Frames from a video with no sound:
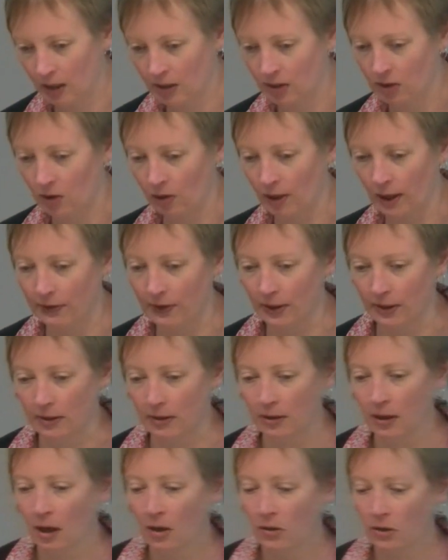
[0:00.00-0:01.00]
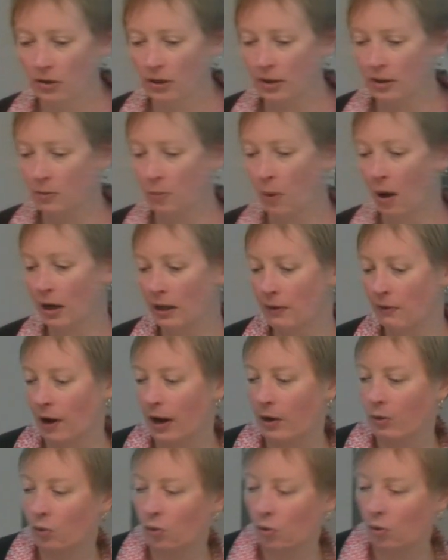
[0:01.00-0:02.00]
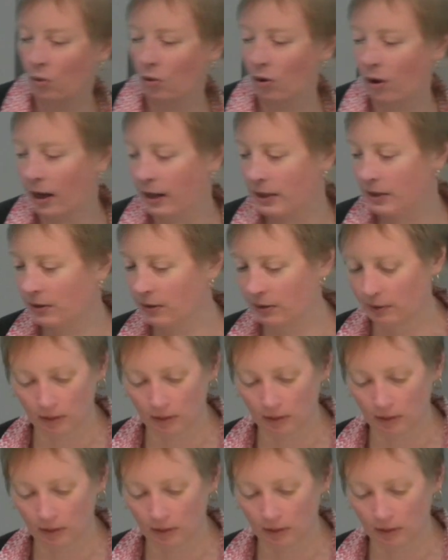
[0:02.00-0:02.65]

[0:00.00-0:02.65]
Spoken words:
So like this. So this is polyvinyl chloride.